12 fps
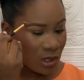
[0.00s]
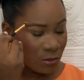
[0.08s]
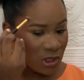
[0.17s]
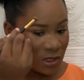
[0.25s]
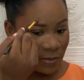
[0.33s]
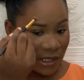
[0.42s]
I'm
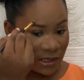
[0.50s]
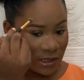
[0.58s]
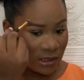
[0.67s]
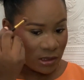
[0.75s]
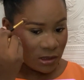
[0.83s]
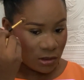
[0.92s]
just
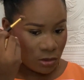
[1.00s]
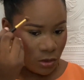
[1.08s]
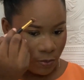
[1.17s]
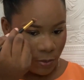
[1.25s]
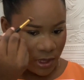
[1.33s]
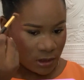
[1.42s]
blending in the
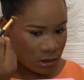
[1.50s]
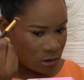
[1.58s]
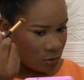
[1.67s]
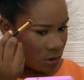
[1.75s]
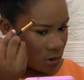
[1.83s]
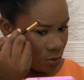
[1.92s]
top
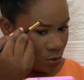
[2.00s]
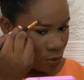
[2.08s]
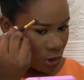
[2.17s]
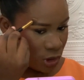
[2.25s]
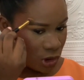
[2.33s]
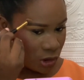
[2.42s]
parts with the
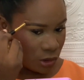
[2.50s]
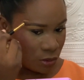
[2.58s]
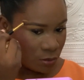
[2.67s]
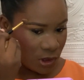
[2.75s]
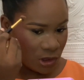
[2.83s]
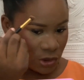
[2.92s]
brush to
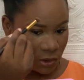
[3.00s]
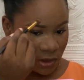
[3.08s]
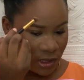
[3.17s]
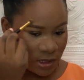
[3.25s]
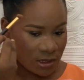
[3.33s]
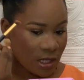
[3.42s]
make sure
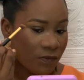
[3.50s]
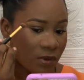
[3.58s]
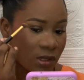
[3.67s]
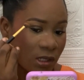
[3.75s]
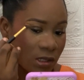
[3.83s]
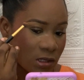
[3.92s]
that
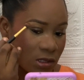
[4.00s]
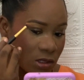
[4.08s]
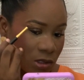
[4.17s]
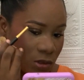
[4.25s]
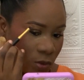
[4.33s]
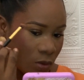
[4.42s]
everything is
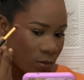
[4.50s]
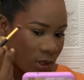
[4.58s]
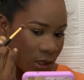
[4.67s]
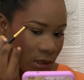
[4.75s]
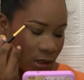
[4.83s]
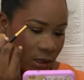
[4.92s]
just well
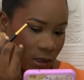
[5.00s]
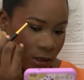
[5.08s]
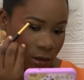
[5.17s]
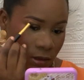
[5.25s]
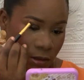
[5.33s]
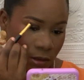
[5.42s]
blended.